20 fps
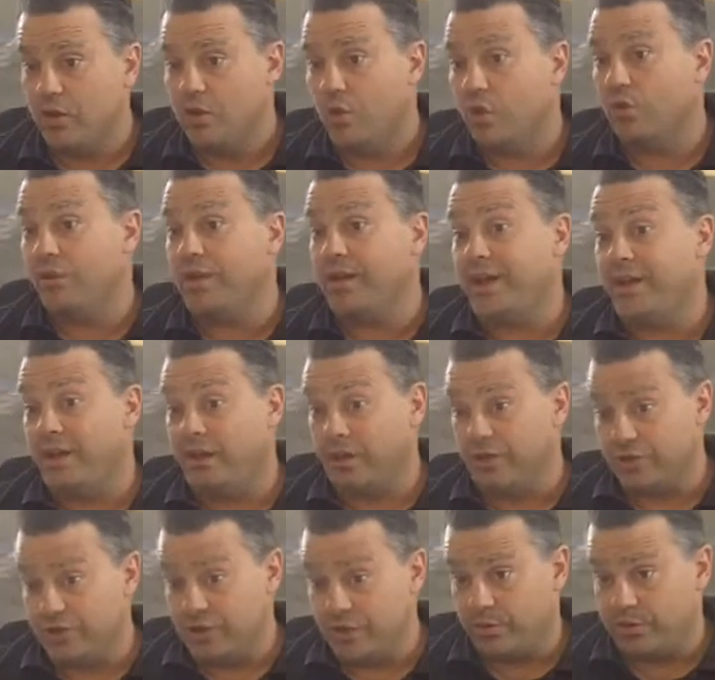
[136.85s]
or the
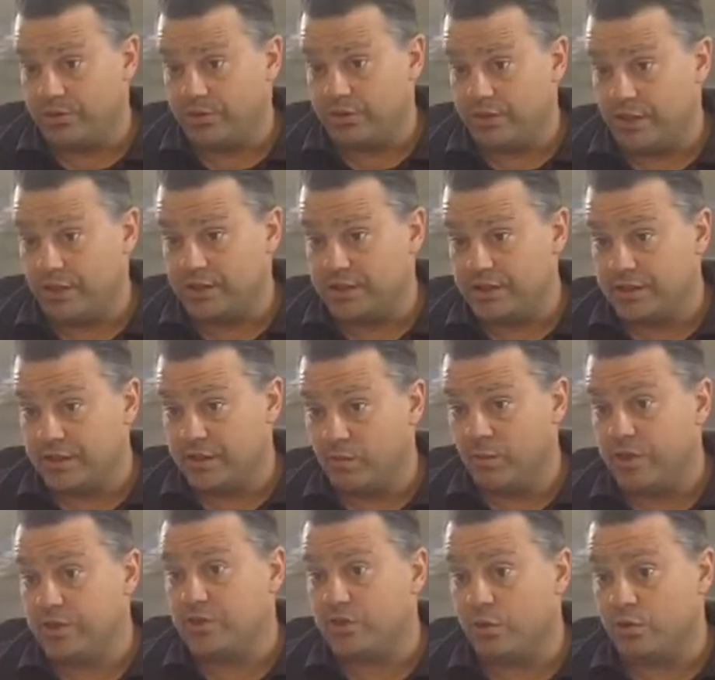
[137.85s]
LRG, which is Licensing
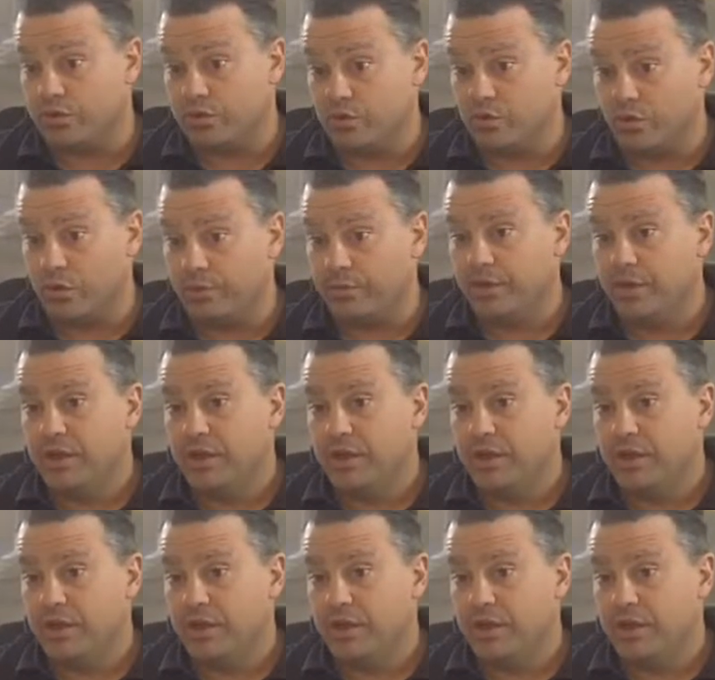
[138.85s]
Resource Group.